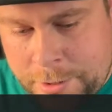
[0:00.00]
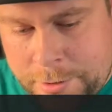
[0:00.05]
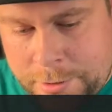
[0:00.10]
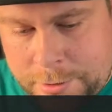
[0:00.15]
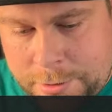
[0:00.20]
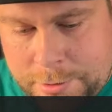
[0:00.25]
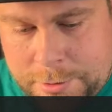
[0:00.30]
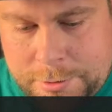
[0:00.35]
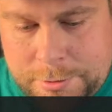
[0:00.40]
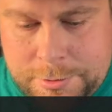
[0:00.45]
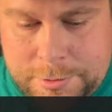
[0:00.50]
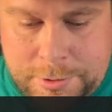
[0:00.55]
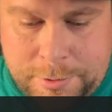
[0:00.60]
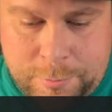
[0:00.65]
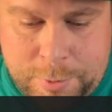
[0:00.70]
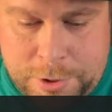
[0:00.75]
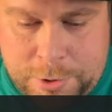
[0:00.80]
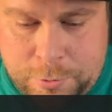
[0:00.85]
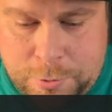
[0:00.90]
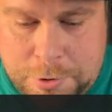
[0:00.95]
urgently. I'm
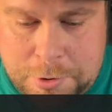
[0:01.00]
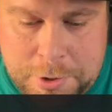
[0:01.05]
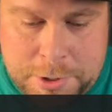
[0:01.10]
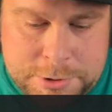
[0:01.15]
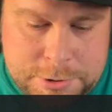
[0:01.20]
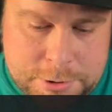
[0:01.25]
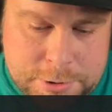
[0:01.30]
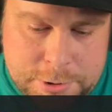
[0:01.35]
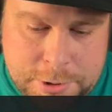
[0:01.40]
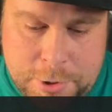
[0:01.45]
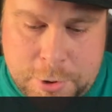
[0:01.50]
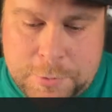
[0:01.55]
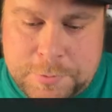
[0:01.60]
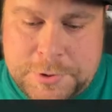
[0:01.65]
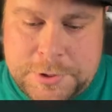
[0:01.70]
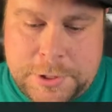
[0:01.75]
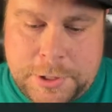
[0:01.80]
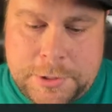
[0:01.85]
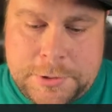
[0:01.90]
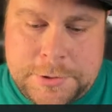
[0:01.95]
being requested to go
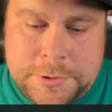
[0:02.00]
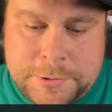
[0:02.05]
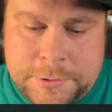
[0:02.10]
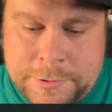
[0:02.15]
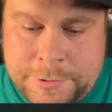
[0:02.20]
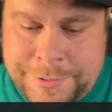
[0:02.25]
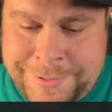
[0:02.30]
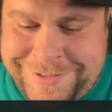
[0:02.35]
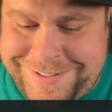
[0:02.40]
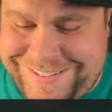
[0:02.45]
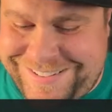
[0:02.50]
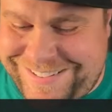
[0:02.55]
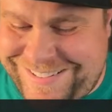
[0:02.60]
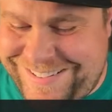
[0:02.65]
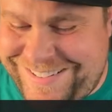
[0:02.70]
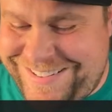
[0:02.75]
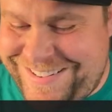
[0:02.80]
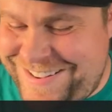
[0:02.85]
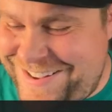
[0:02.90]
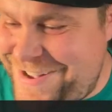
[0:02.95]
upstairs.
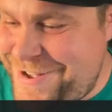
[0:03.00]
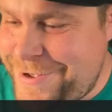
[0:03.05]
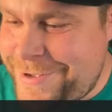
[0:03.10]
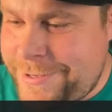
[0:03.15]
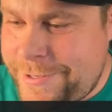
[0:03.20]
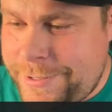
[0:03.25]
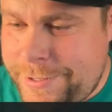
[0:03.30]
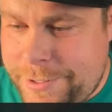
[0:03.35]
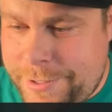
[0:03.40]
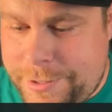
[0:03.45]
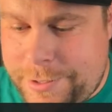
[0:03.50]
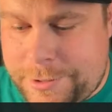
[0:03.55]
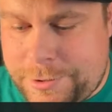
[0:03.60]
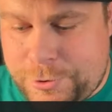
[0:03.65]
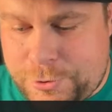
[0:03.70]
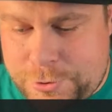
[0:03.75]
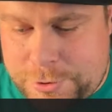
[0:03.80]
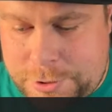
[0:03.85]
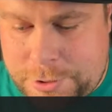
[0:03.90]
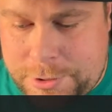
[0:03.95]
I think
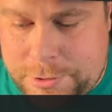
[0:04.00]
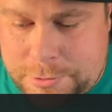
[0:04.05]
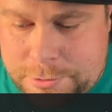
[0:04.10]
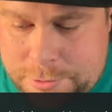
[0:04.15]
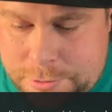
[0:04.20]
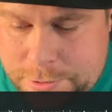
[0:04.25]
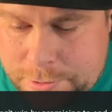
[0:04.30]
there's something